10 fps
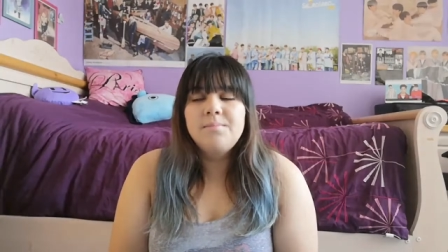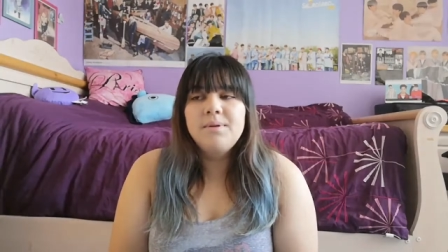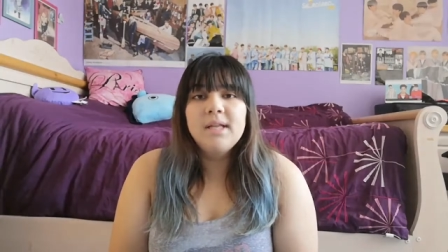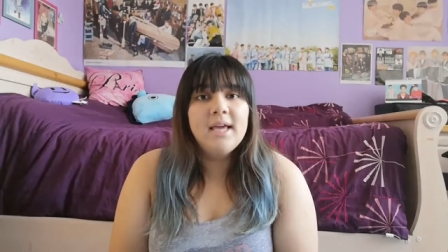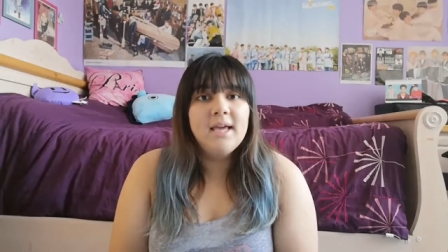
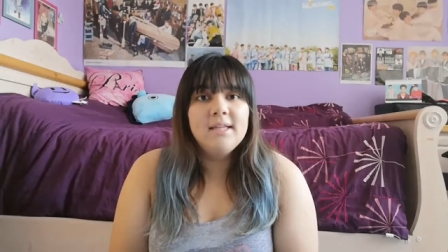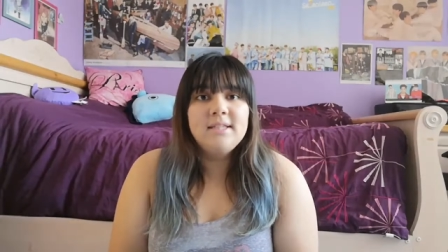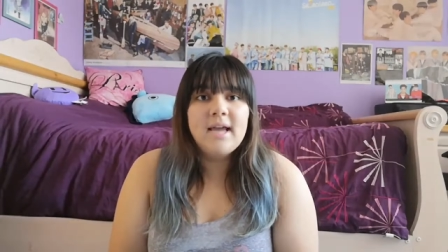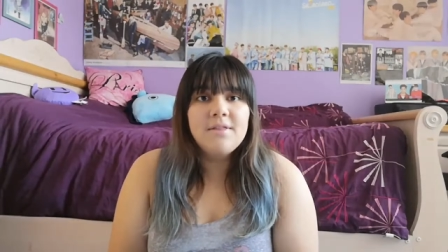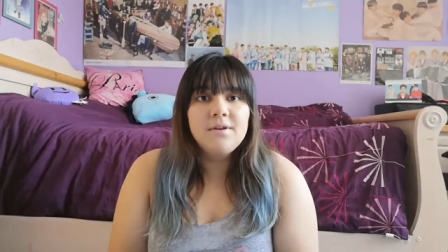play
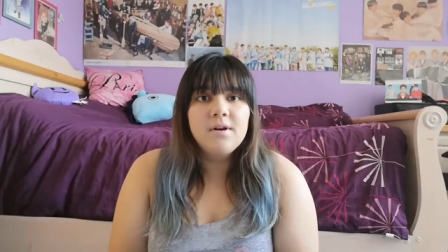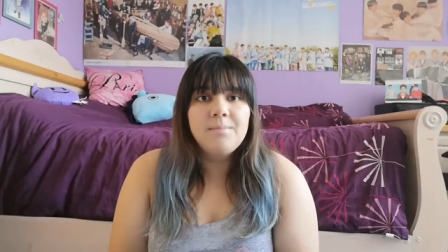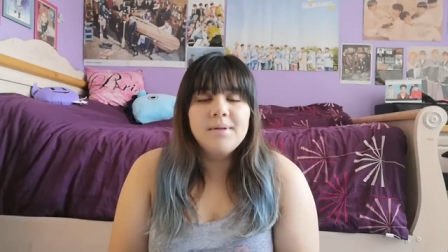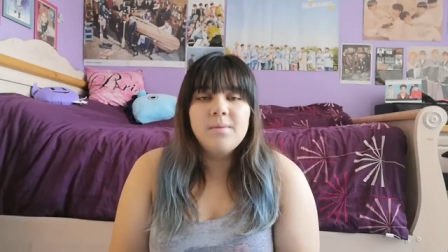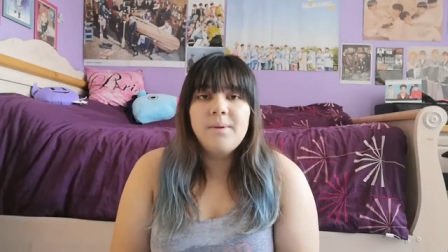together,
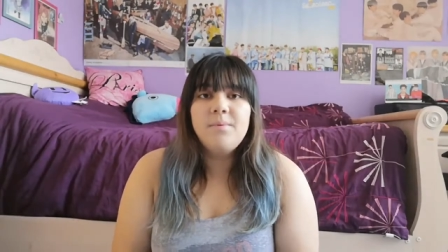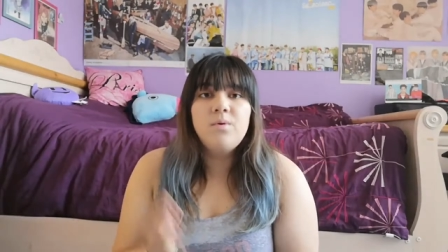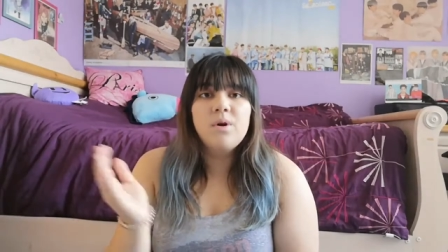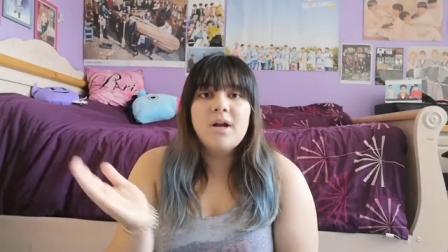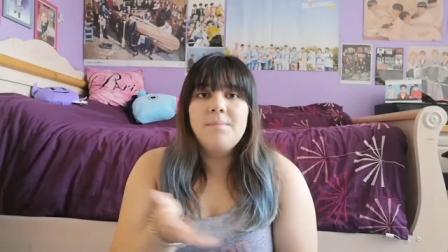but the people
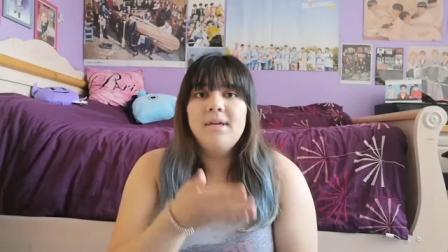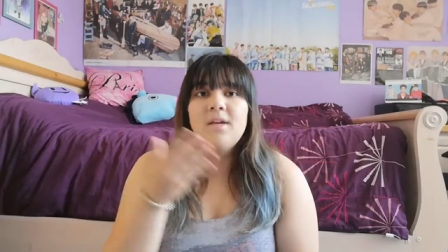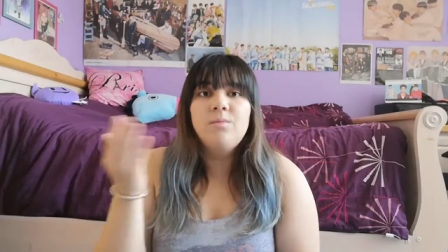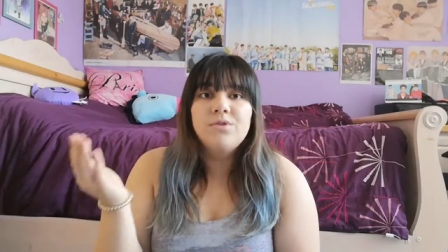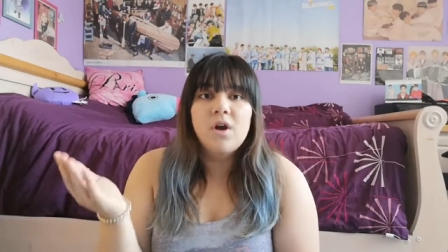who are coming
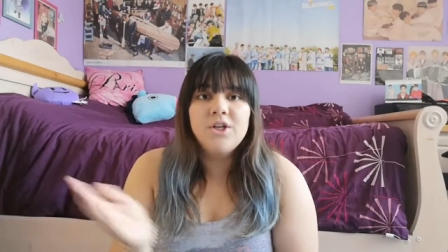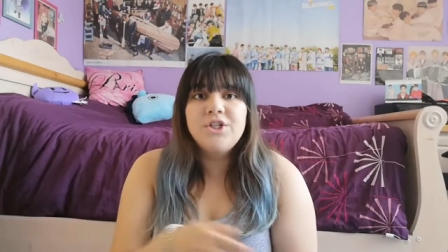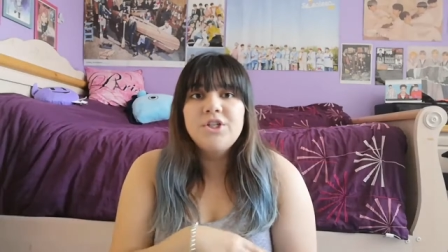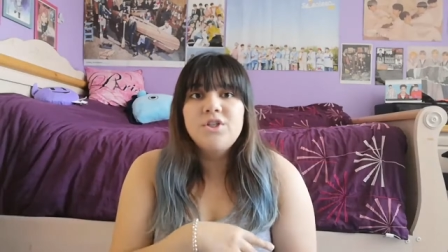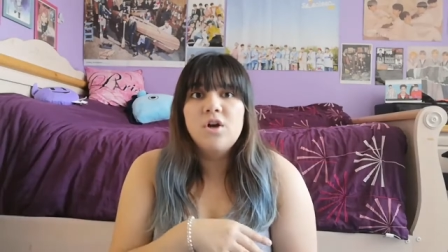in with their
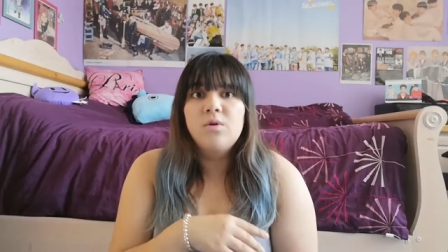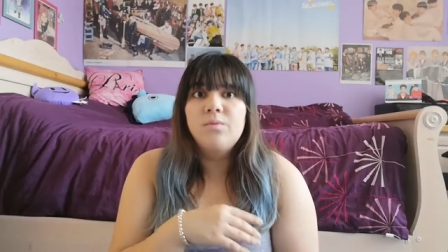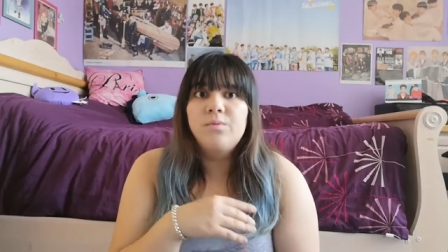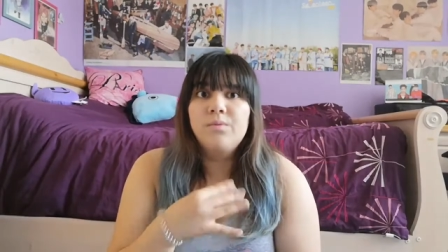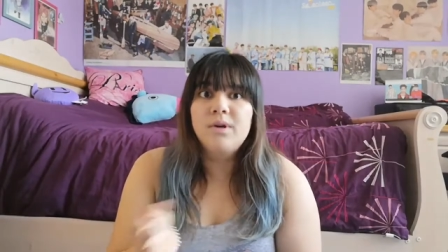auditions are
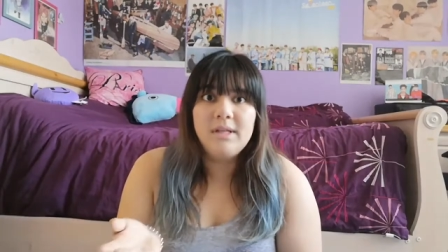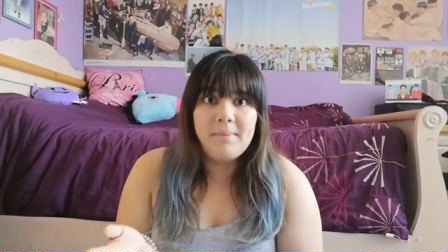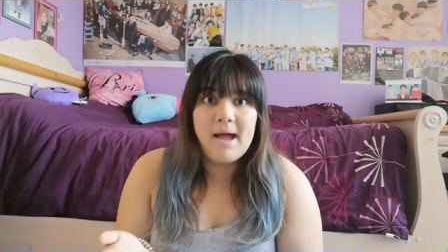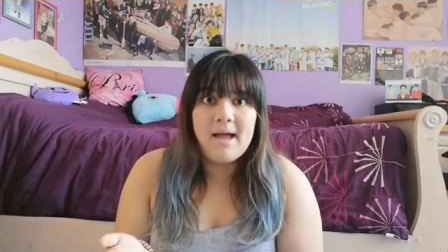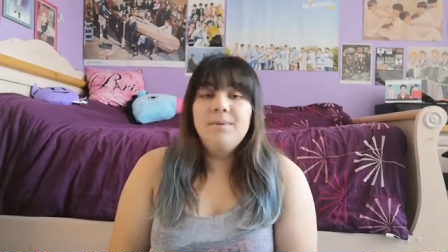really
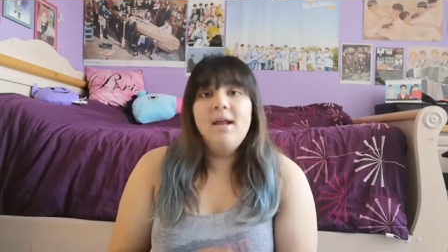bad.